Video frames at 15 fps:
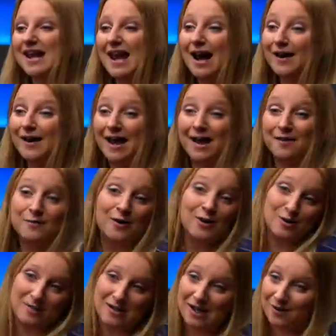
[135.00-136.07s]
Now, I
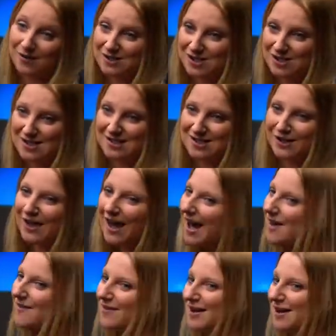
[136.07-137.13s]
welcome any questions that you
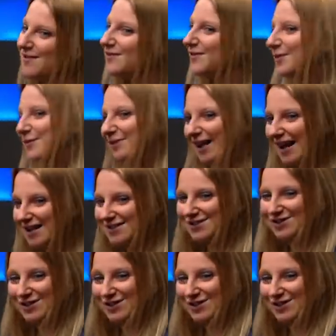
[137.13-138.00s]
have and if you would like to